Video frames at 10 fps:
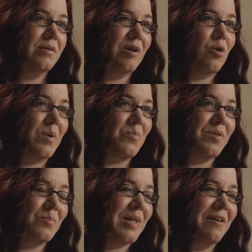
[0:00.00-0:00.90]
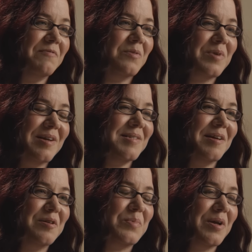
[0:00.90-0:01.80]
And I remember them laughing when I
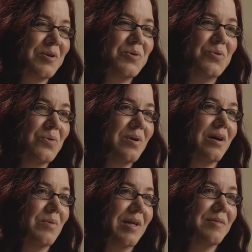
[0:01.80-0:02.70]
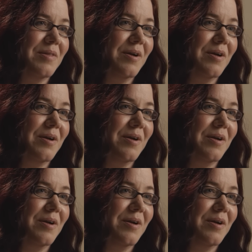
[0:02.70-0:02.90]
said it, but I knew I would get